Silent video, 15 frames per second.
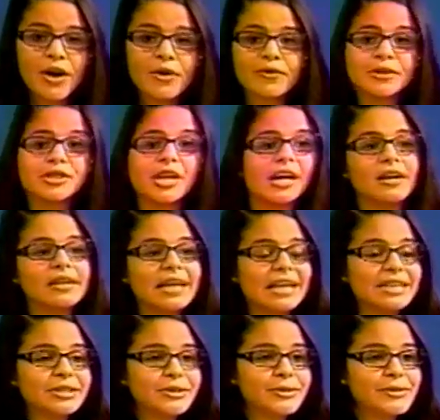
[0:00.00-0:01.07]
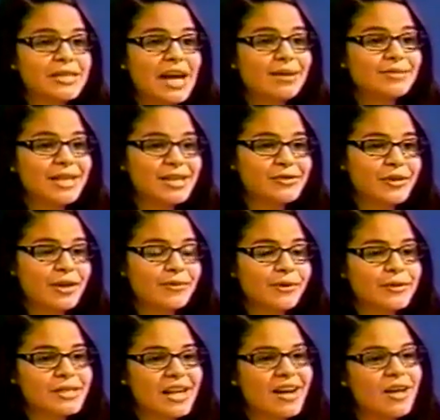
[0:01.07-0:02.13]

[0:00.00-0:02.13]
For Channel 8 News, I'm Desiree Rosa